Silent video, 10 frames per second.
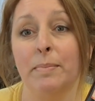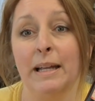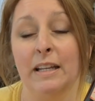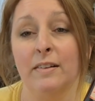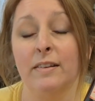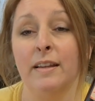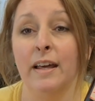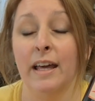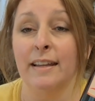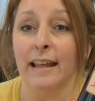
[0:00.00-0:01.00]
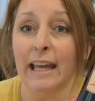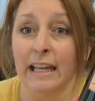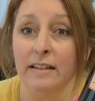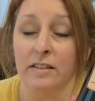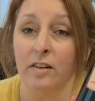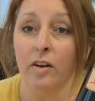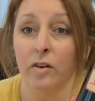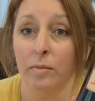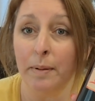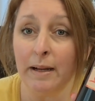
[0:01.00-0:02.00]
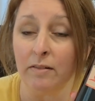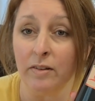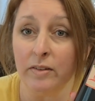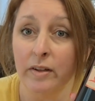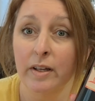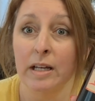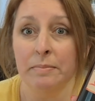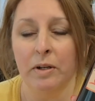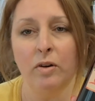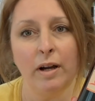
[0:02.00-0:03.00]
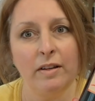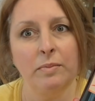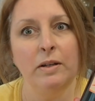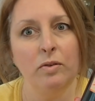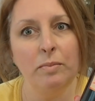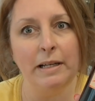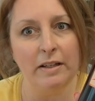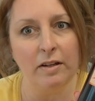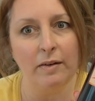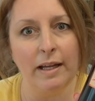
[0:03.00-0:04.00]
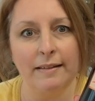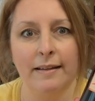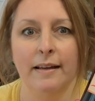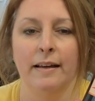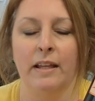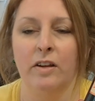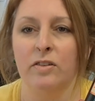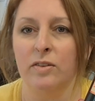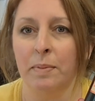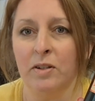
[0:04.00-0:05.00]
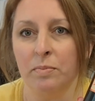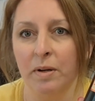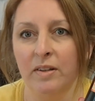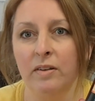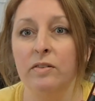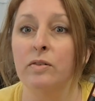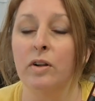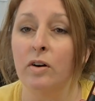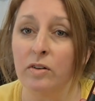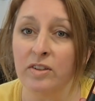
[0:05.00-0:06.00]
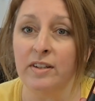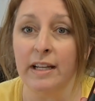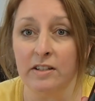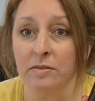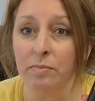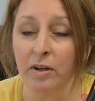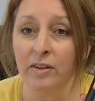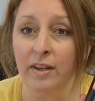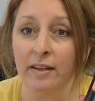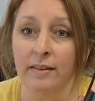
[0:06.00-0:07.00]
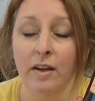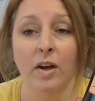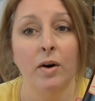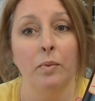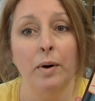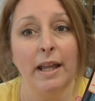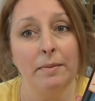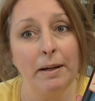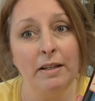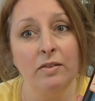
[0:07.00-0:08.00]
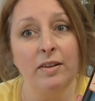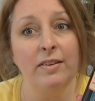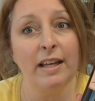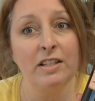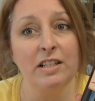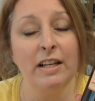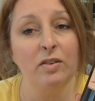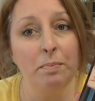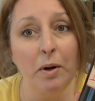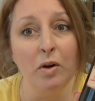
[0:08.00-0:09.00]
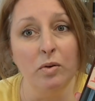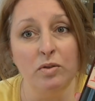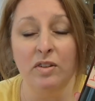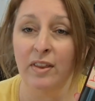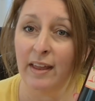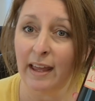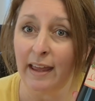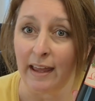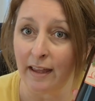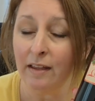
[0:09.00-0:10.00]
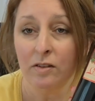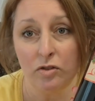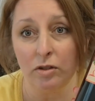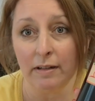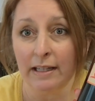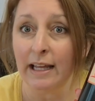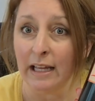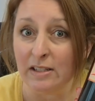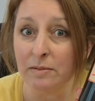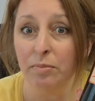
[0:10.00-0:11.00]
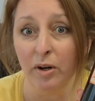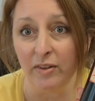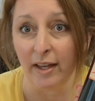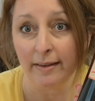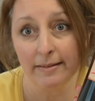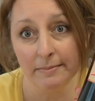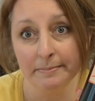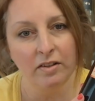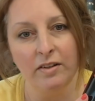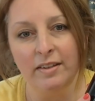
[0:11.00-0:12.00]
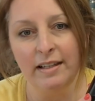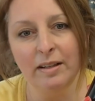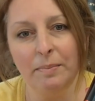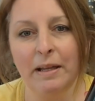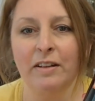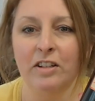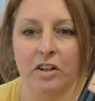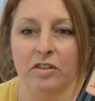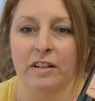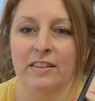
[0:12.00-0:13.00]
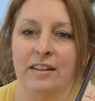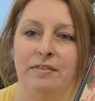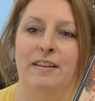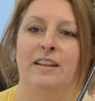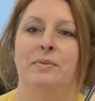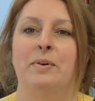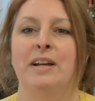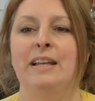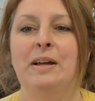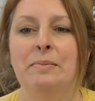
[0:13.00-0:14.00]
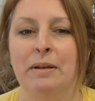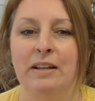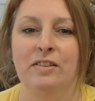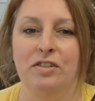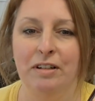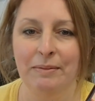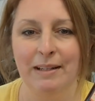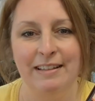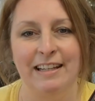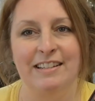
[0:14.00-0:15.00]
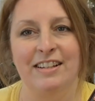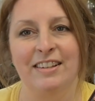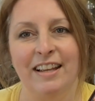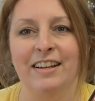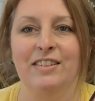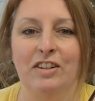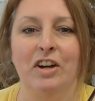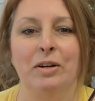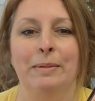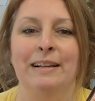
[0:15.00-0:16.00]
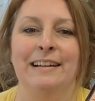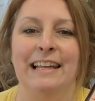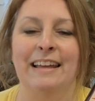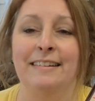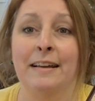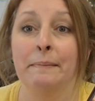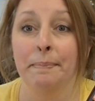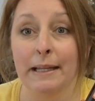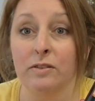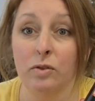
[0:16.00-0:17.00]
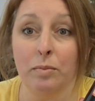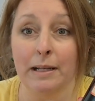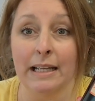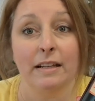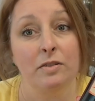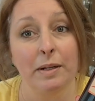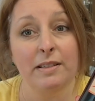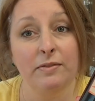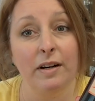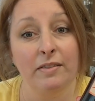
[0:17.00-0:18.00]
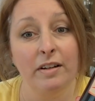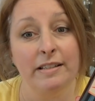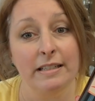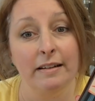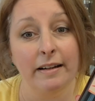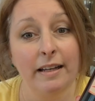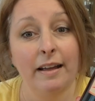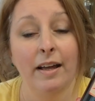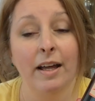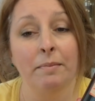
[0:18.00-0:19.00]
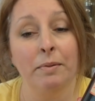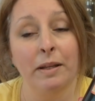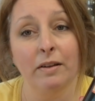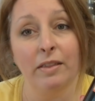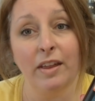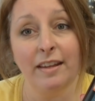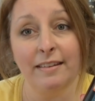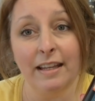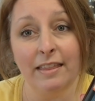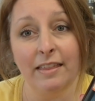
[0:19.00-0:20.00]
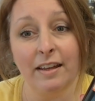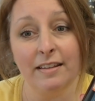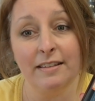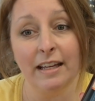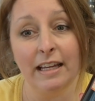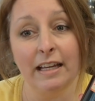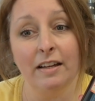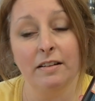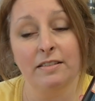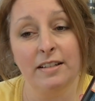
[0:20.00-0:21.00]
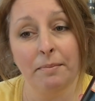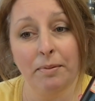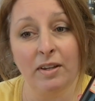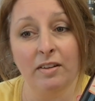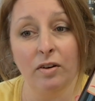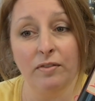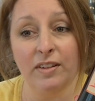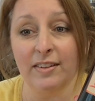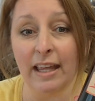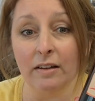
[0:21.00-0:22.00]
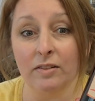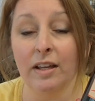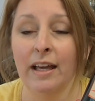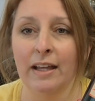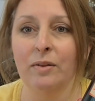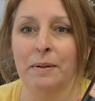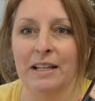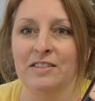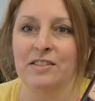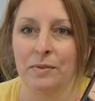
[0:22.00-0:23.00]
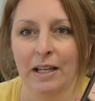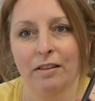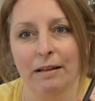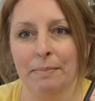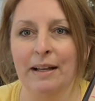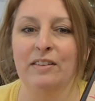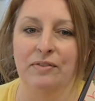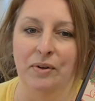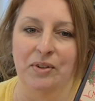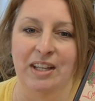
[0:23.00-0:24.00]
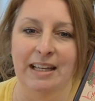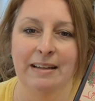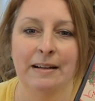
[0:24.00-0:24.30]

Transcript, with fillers: banyuls is aged in oak barrels, but not as we normally do it. They use a special process called the oxidation process, where the banyuls is actually exposed to the air during the aging process. So it's a little bit unusual and different this wine, but extremely delicious and I do hope you like it. It's normally 25 99 but with your Thirsty, Thursday 10% off discount, it'll be just £23.40